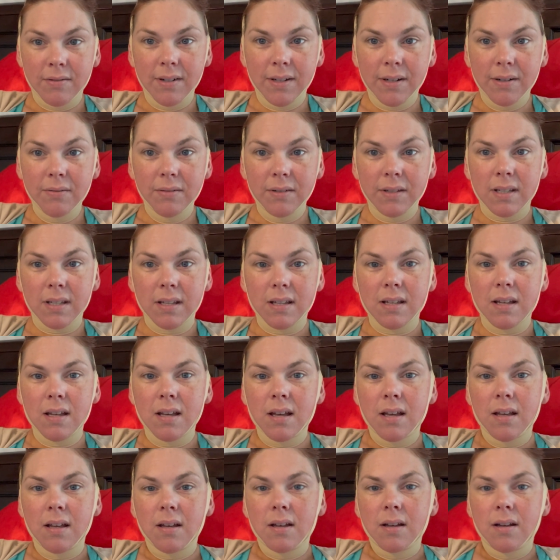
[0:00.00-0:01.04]
note,
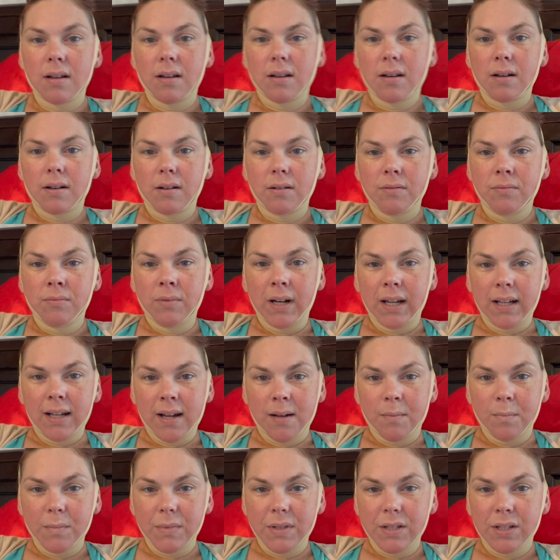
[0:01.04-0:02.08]
when it
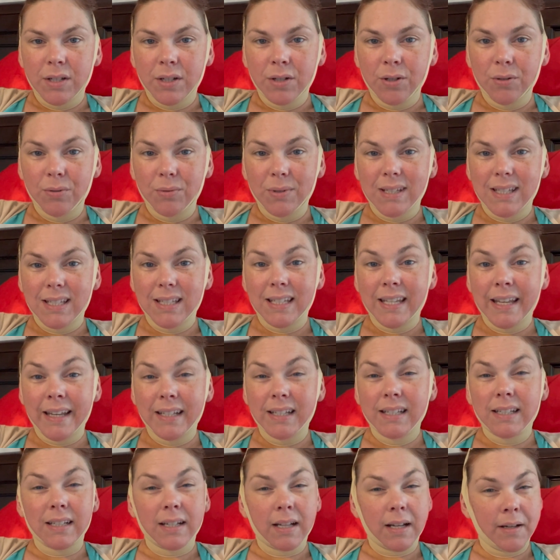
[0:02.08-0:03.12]
comes to
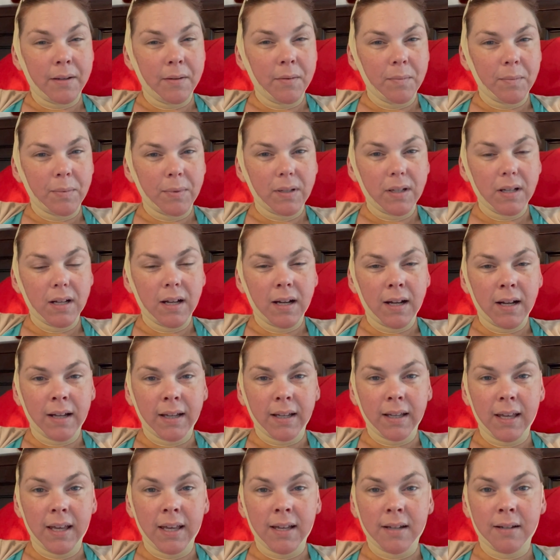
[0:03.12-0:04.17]
standing up,
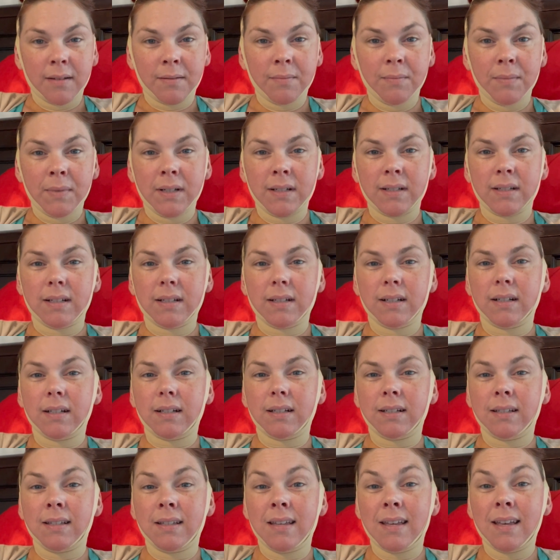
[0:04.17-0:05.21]
I am
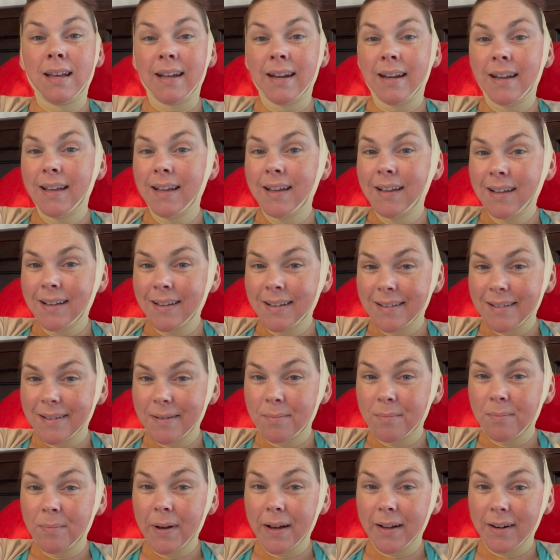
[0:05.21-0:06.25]
getting
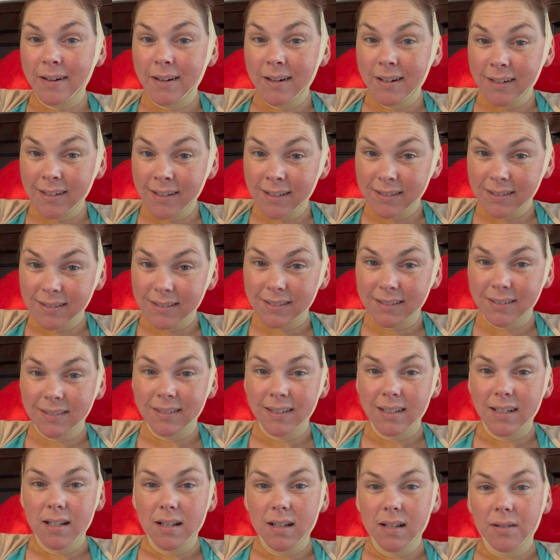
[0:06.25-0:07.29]
better
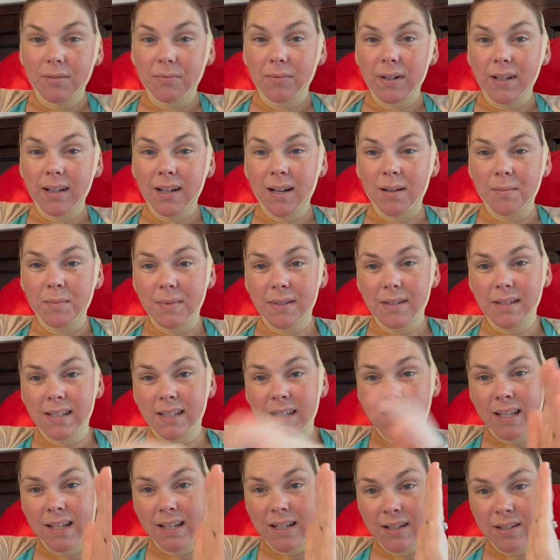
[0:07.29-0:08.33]
when it comes to
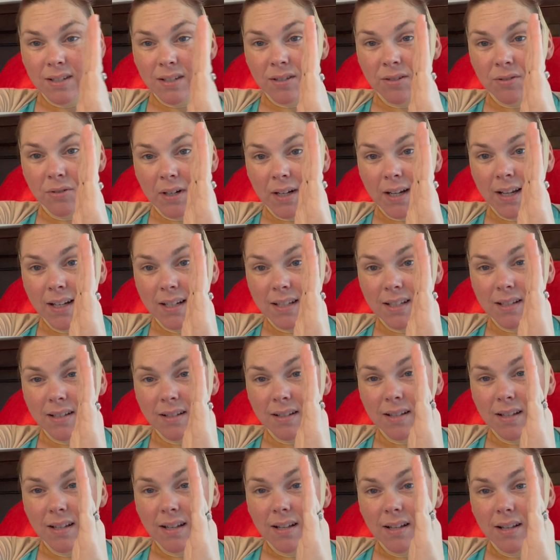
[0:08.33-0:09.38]
standing straight.
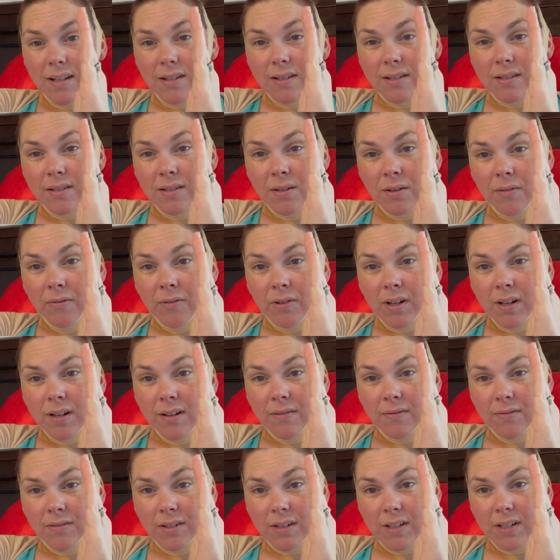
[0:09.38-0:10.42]
So very
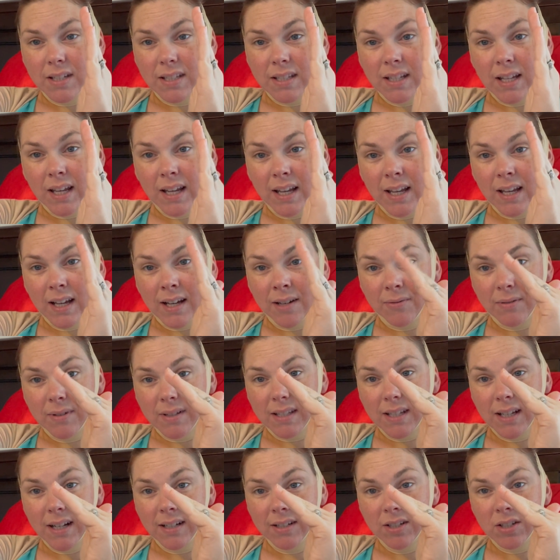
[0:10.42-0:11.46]
first day I
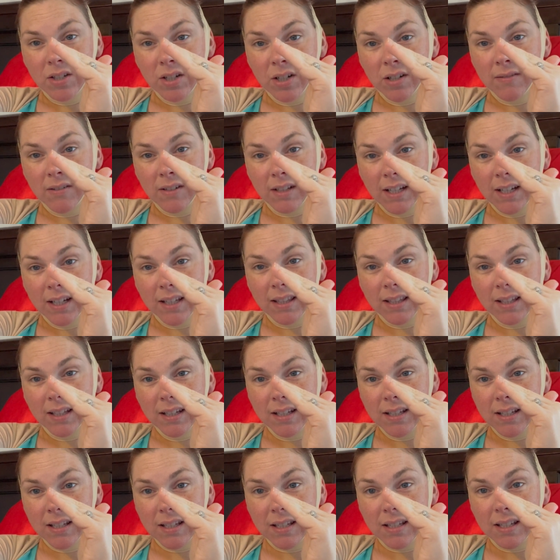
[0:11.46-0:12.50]
was hunched over like
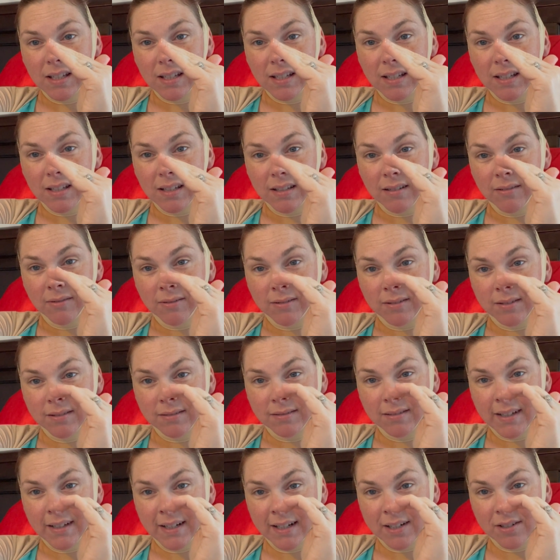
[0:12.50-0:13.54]
this, well
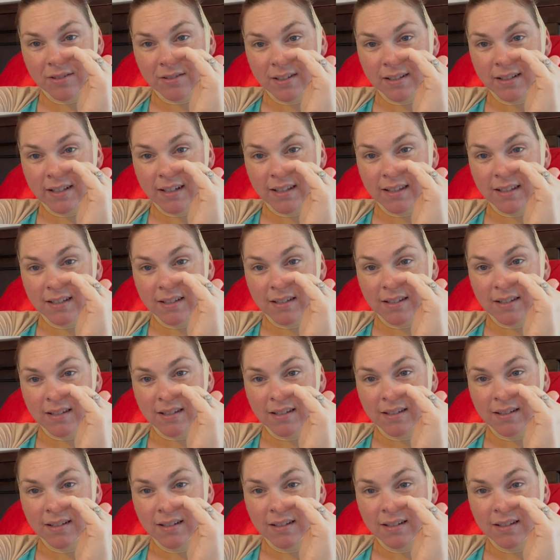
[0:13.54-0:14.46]
actually like this,